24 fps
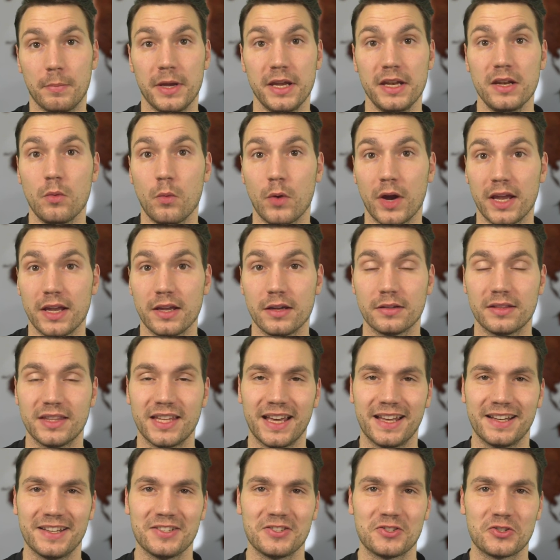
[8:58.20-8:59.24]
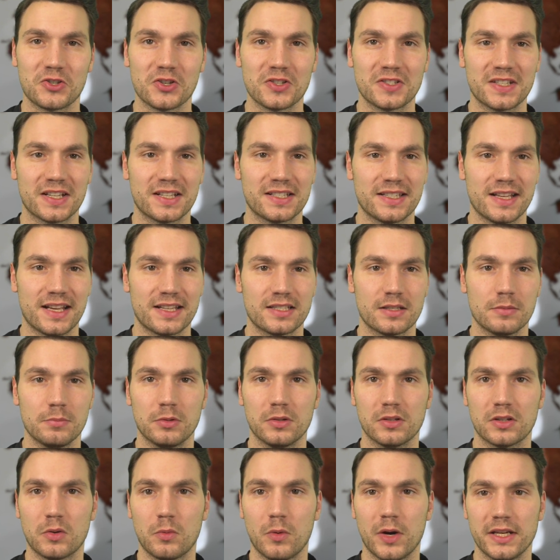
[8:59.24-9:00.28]
in a way that is just
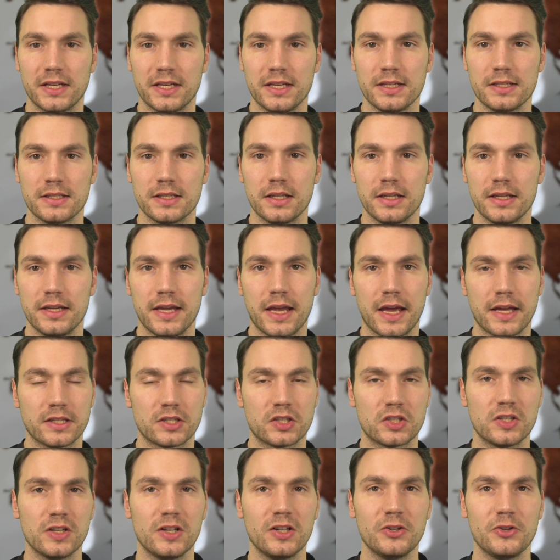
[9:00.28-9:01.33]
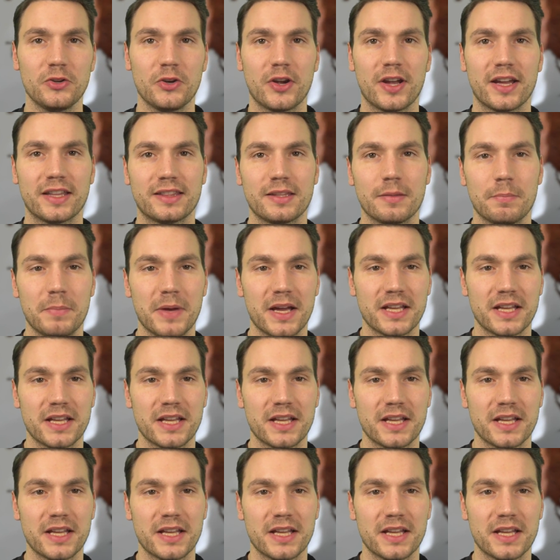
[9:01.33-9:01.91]
accessible quite easily, and still you get the